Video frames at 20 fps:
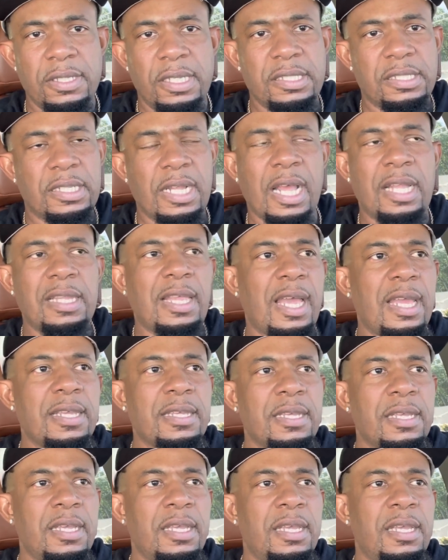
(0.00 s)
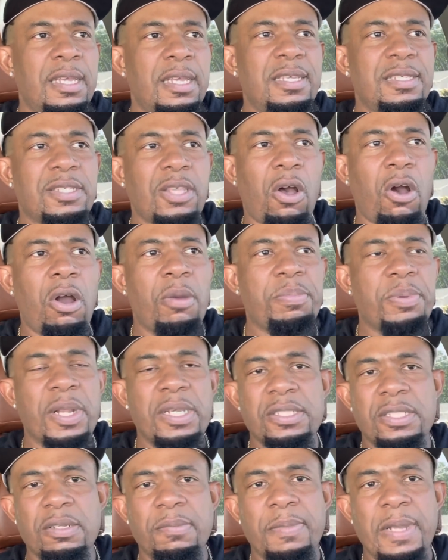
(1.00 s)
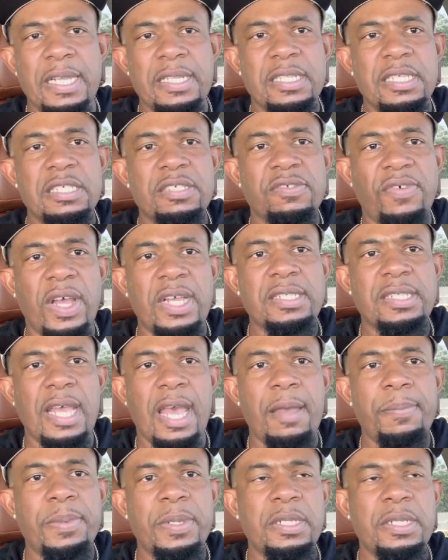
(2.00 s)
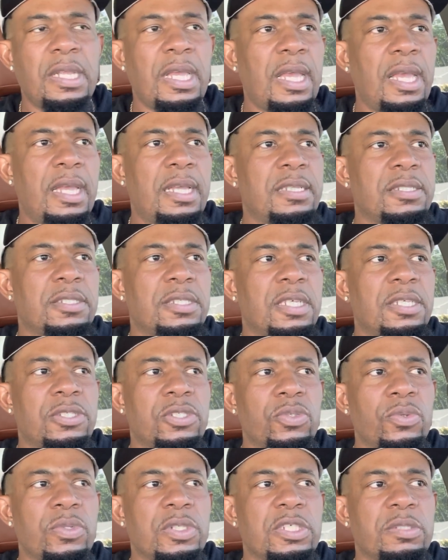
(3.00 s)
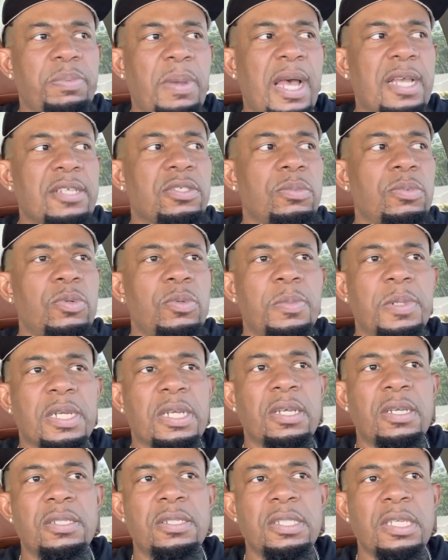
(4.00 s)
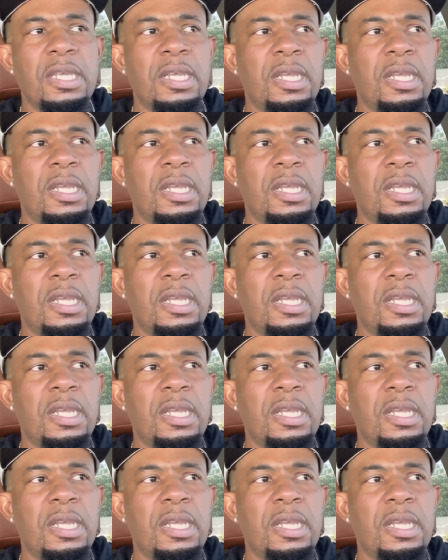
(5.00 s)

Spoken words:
It's not like he's hard-pressed to make these fights happen as soon as possible because